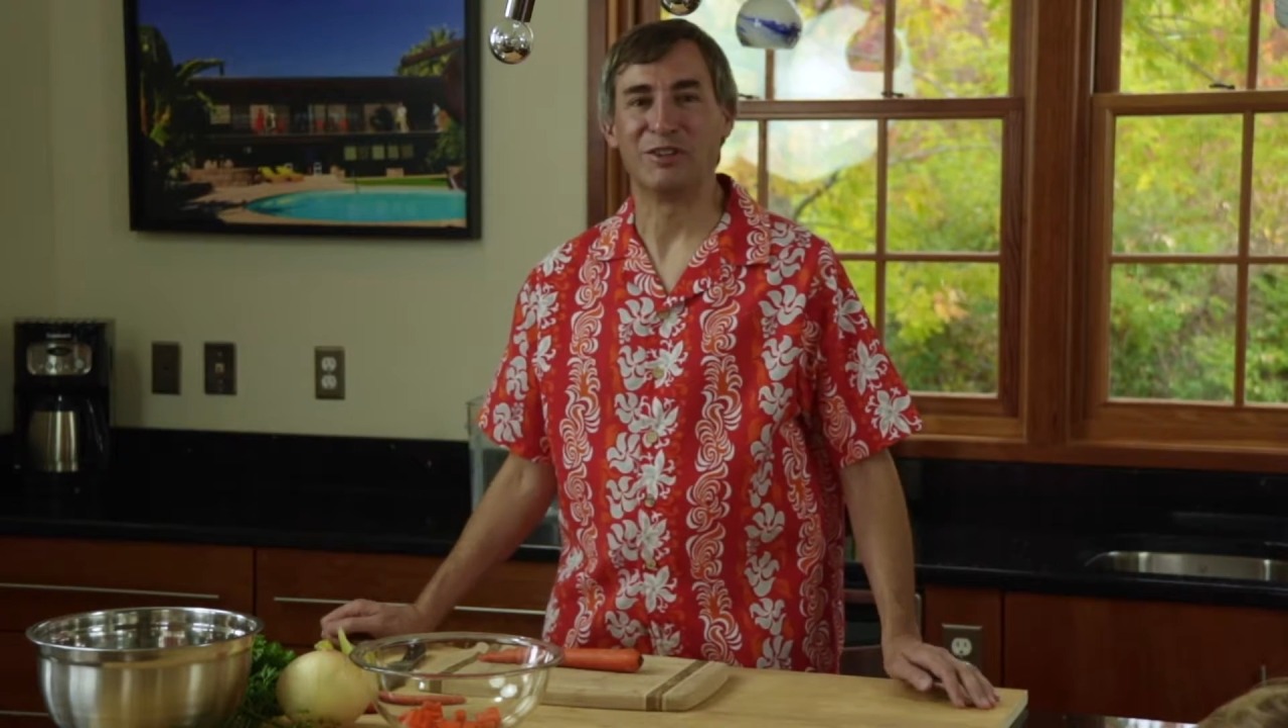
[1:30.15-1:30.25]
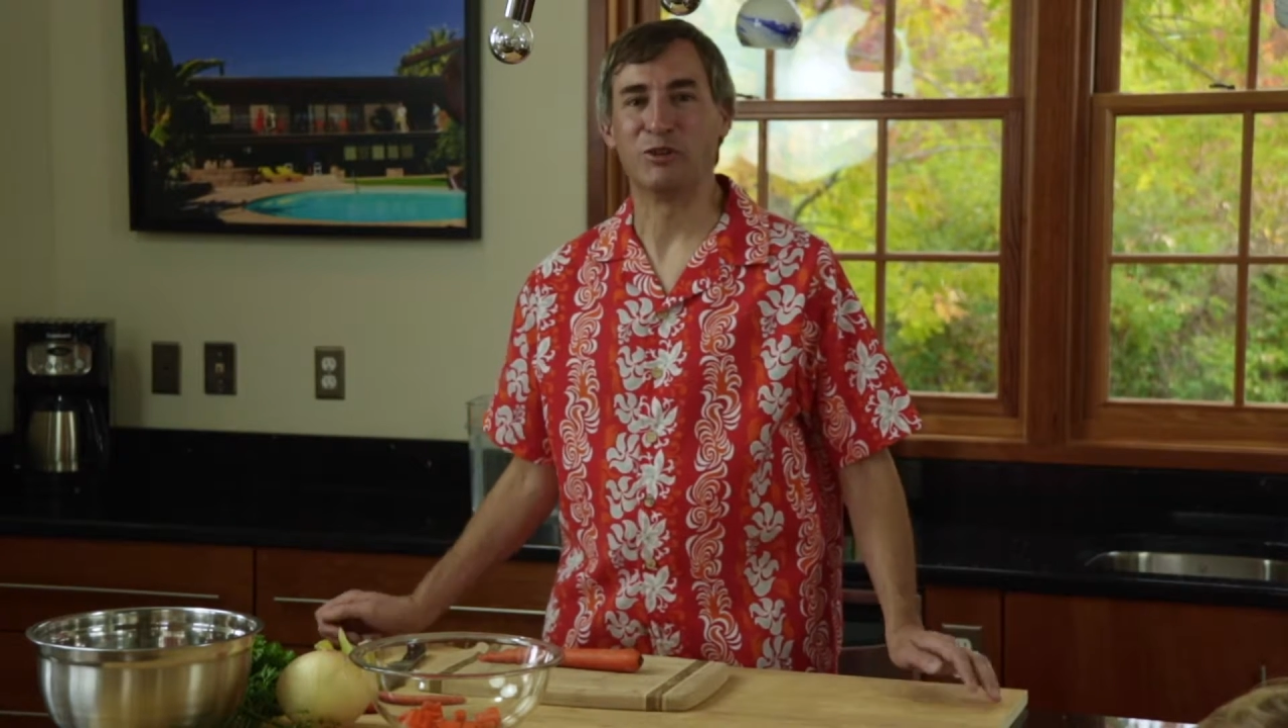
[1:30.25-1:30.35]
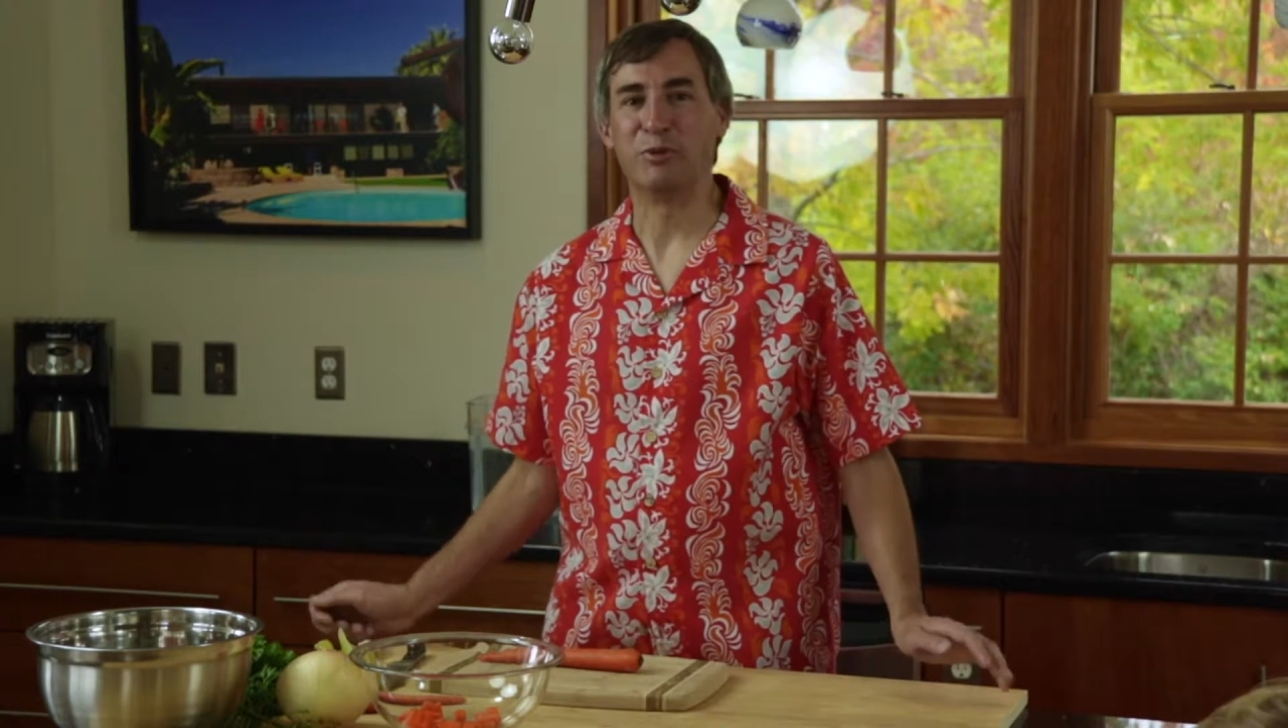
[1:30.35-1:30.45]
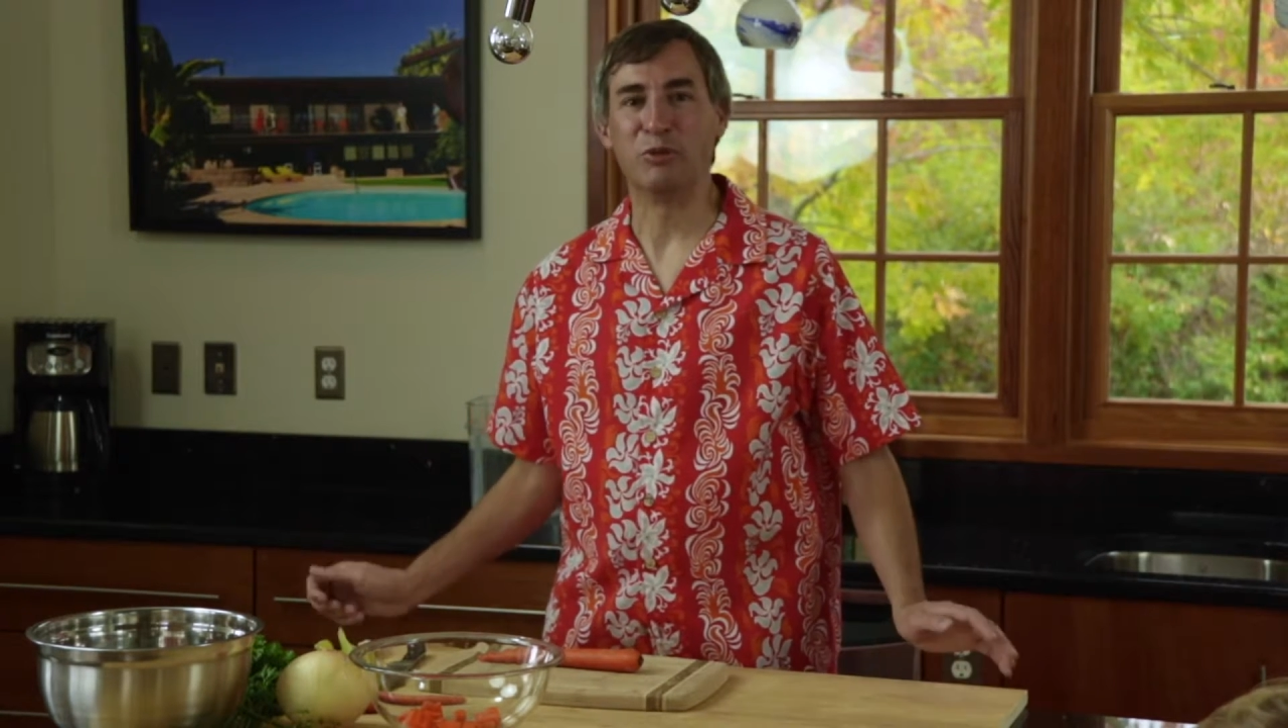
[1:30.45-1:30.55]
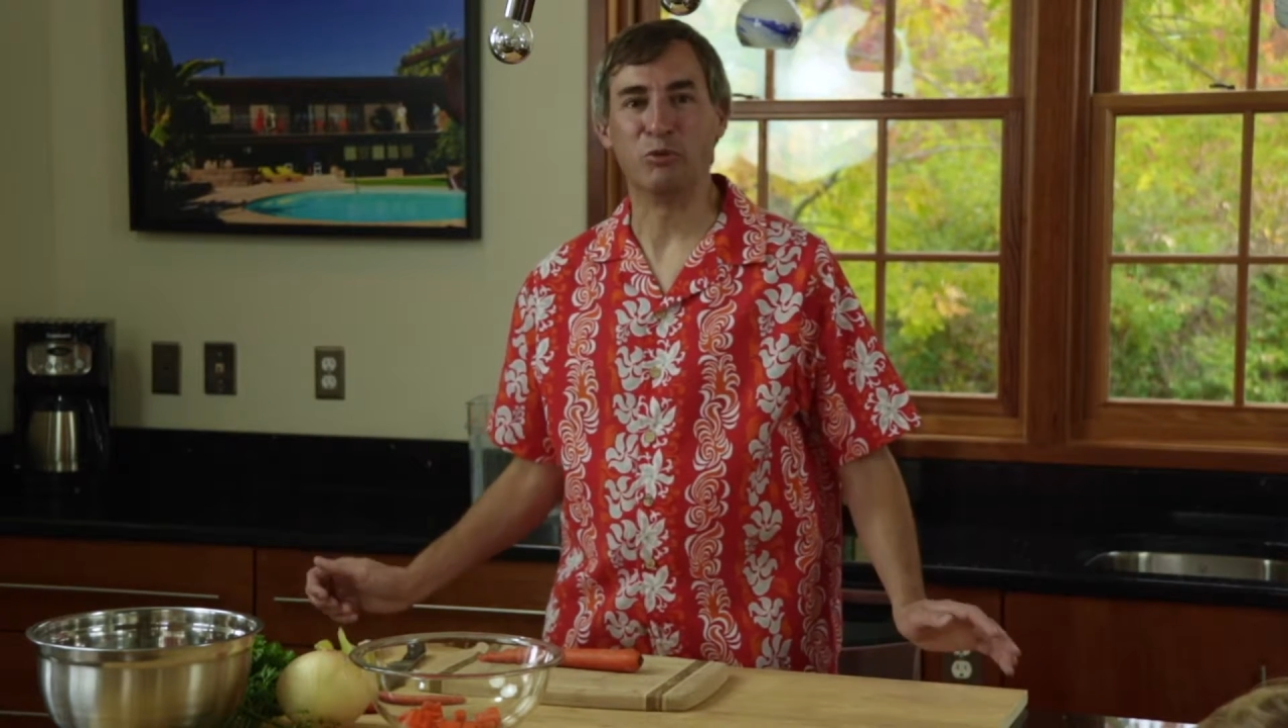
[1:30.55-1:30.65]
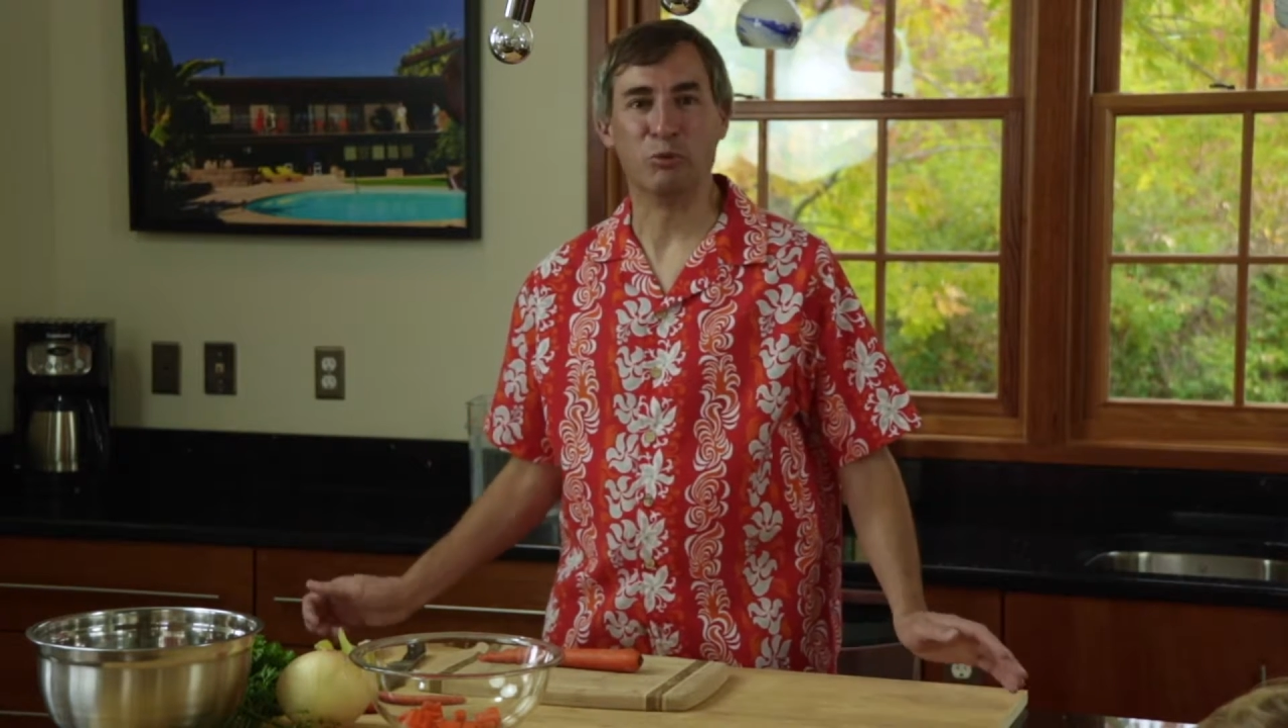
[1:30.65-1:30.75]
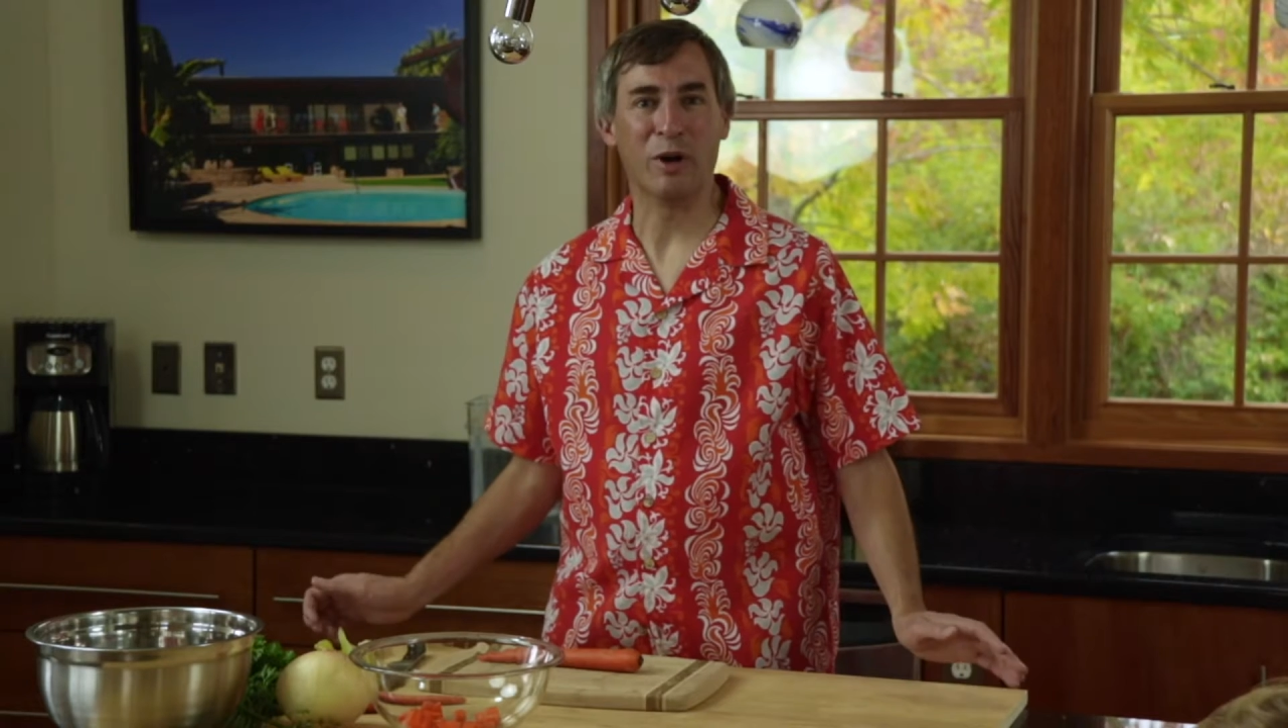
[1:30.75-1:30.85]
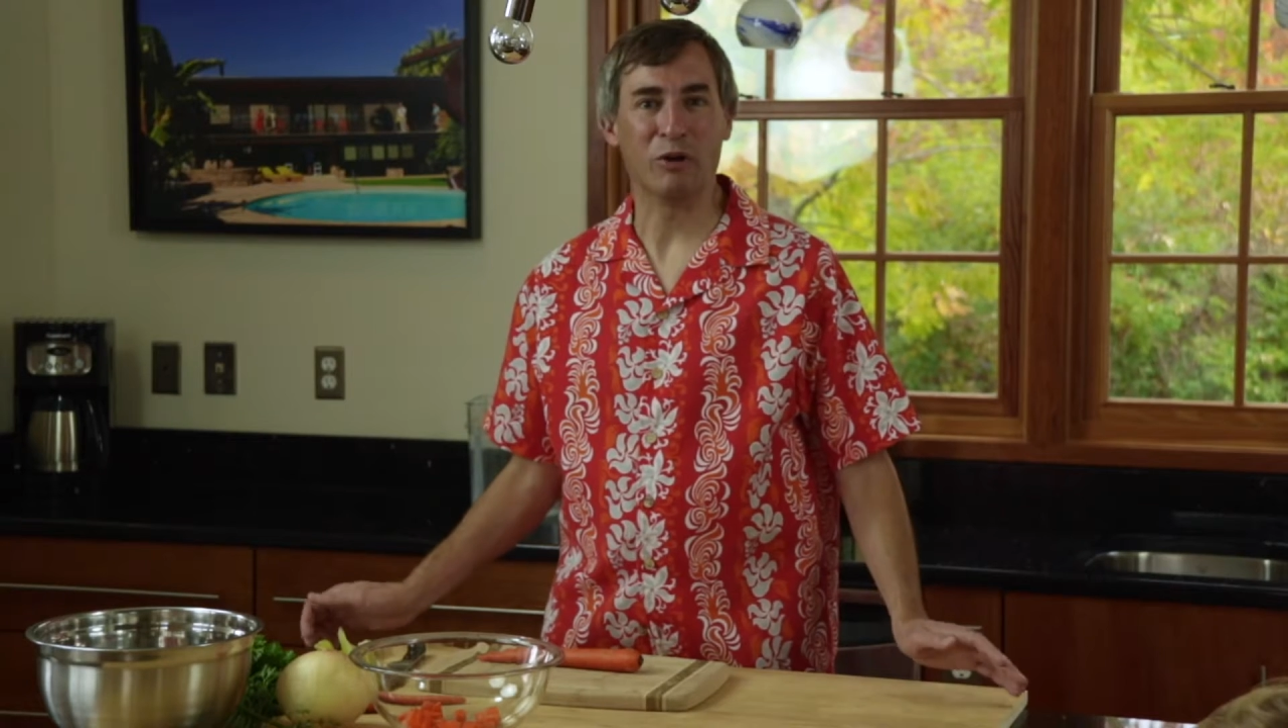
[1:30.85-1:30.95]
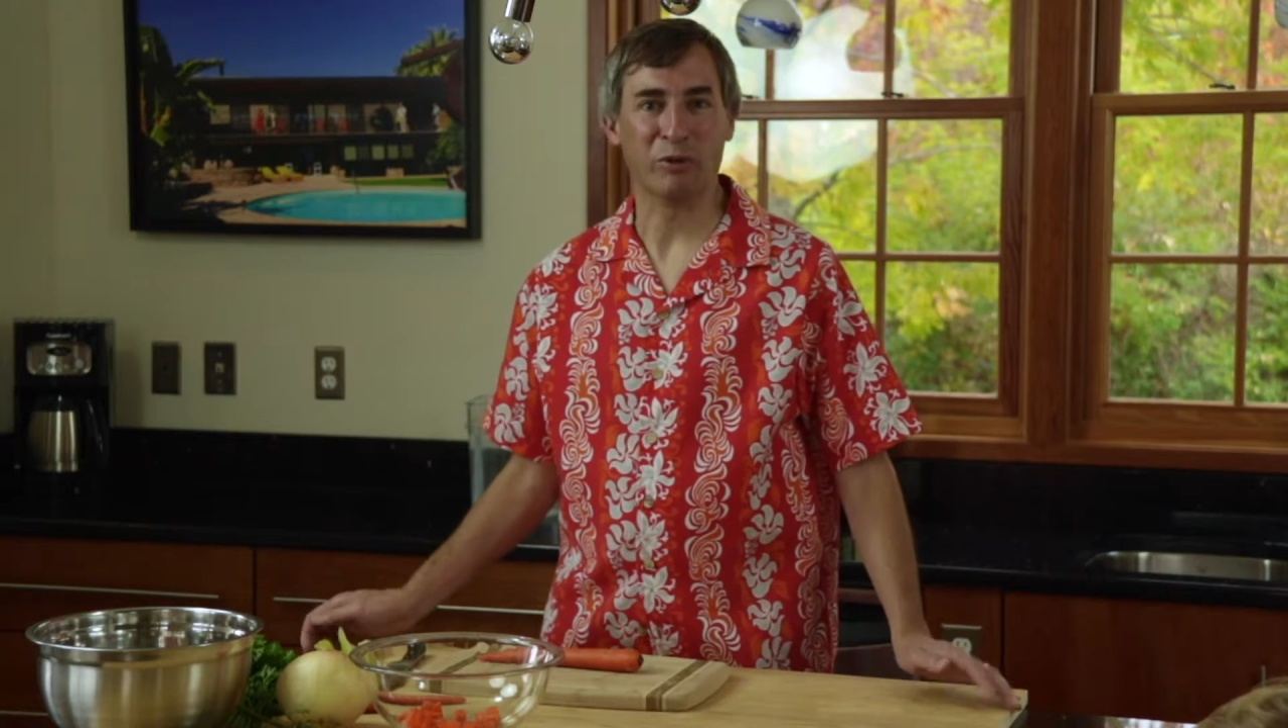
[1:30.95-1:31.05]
You'll be well